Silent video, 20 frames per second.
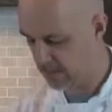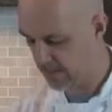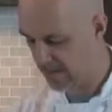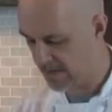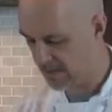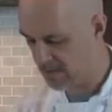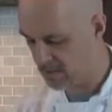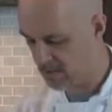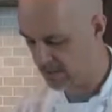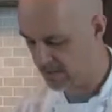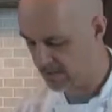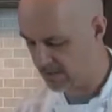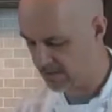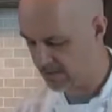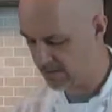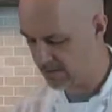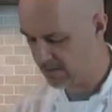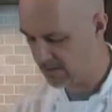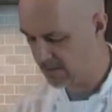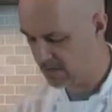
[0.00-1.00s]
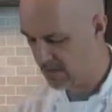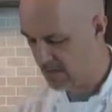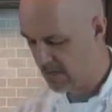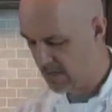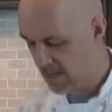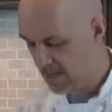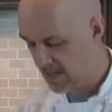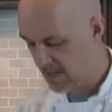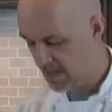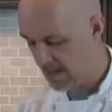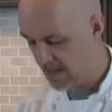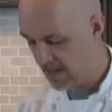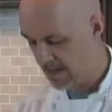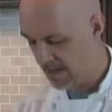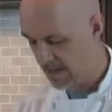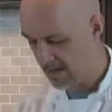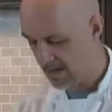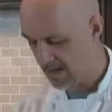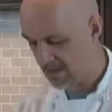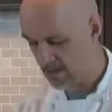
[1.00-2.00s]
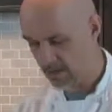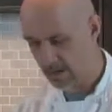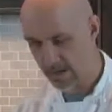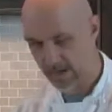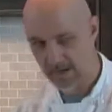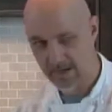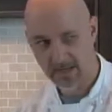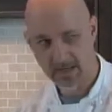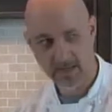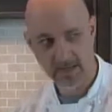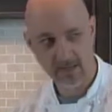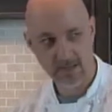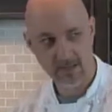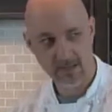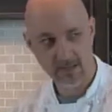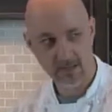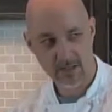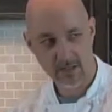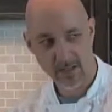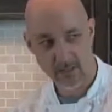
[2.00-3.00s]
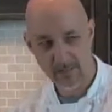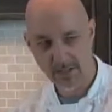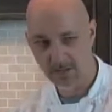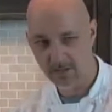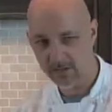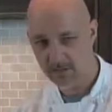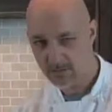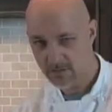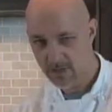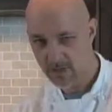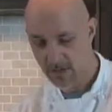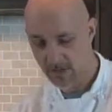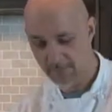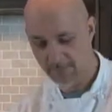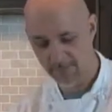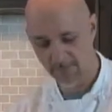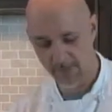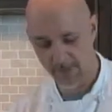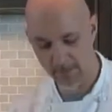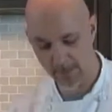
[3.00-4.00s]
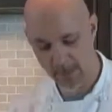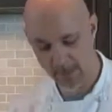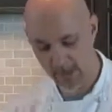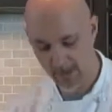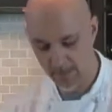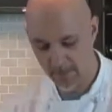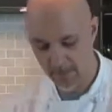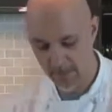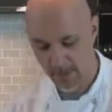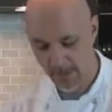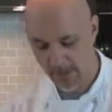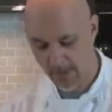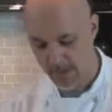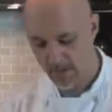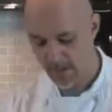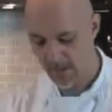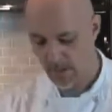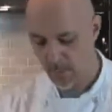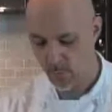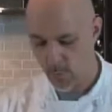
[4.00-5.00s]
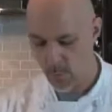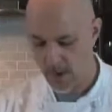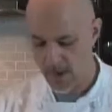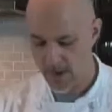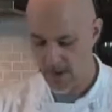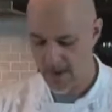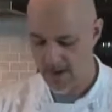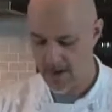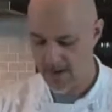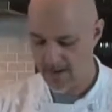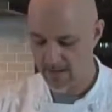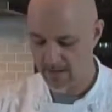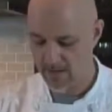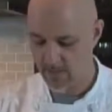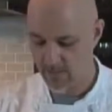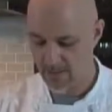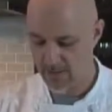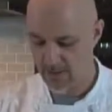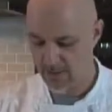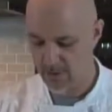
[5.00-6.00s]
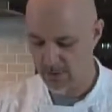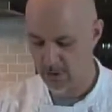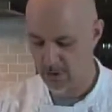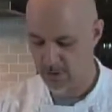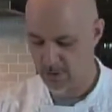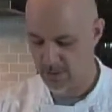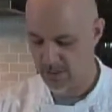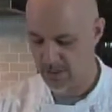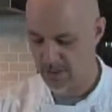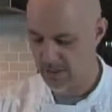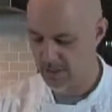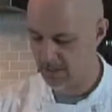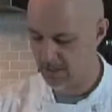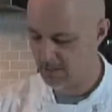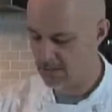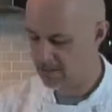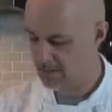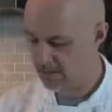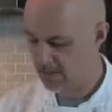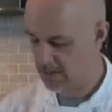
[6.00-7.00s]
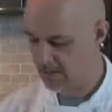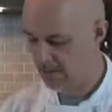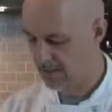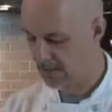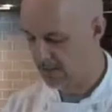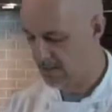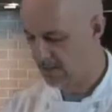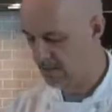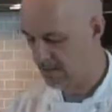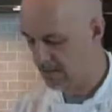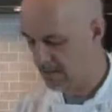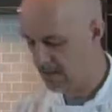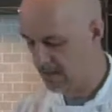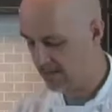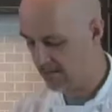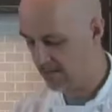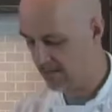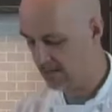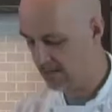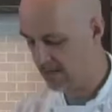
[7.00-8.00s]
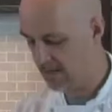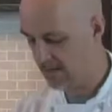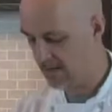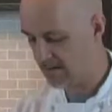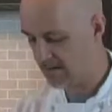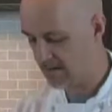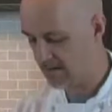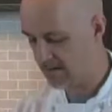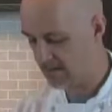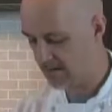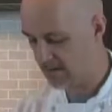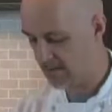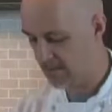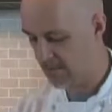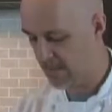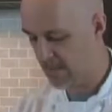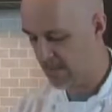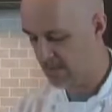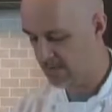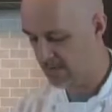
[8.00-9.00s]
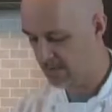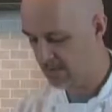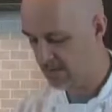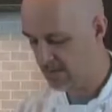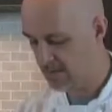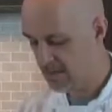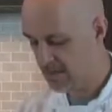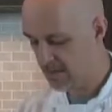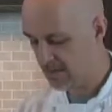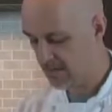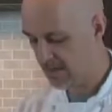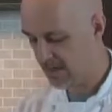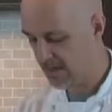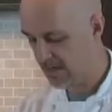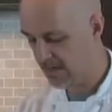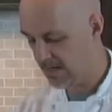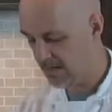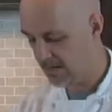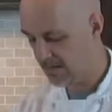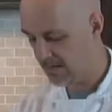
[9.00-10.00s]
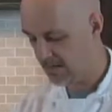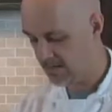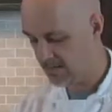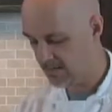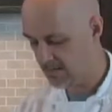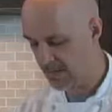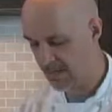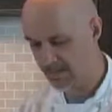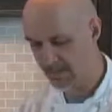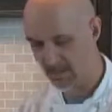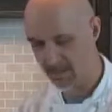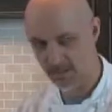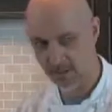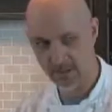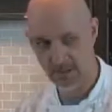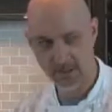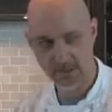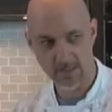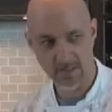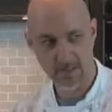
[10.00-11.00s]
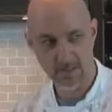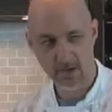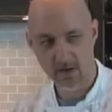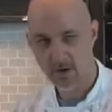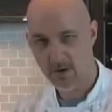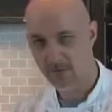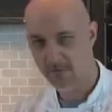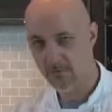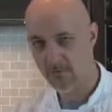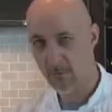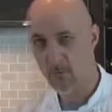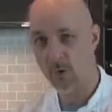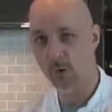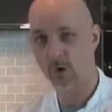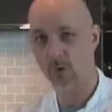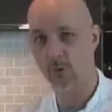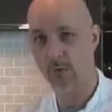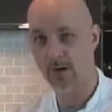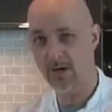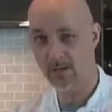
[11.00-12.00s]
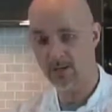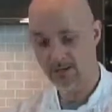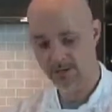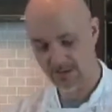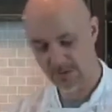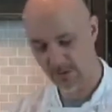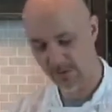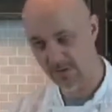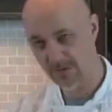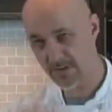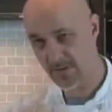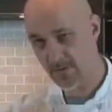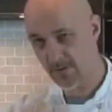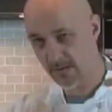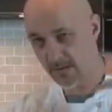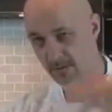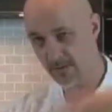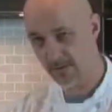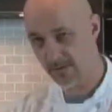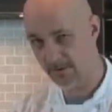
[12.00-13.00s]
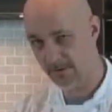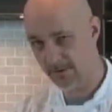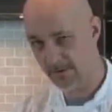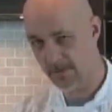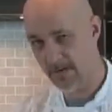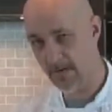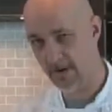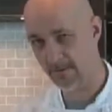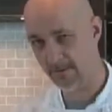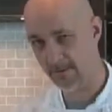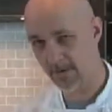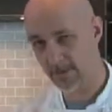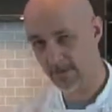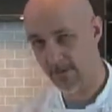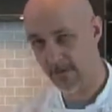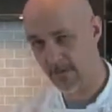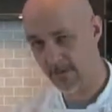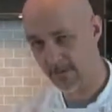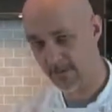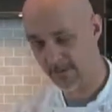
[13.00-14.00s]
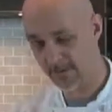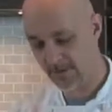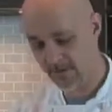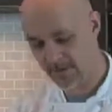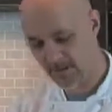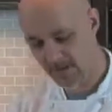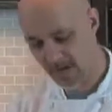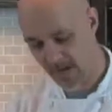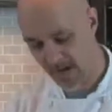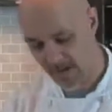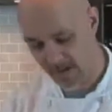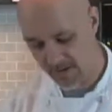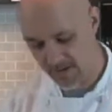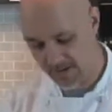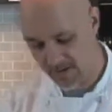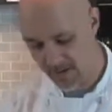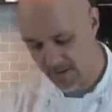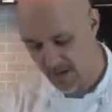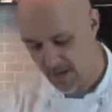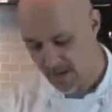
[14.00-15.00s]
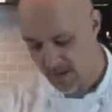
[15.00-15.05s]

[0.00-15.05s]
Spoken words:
range like this, you got heat coming up from the bottom. Whereas when you're cooking in the oven, as you can imagine, the heat is basically from all around. So it's kind of coming from the top, from the bottom, from the sides.